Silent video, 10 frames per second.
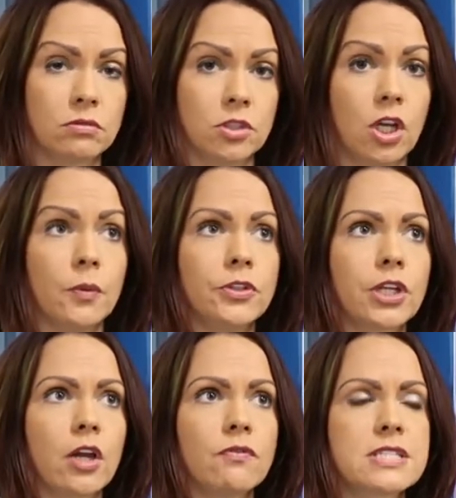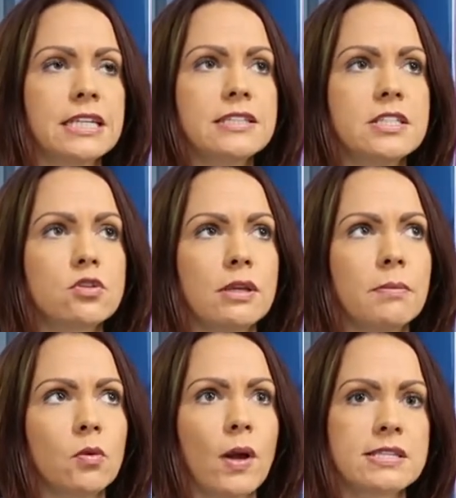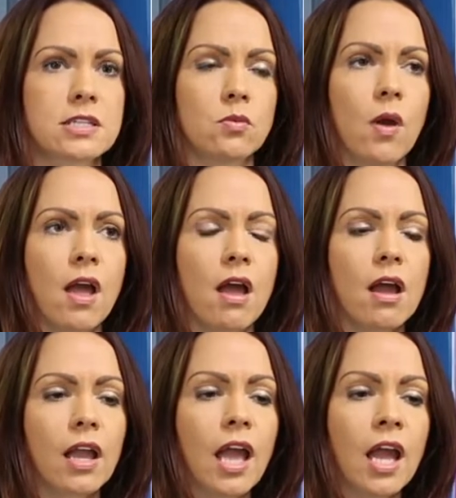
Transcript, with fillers: you know undergo fertility treatment whilst at work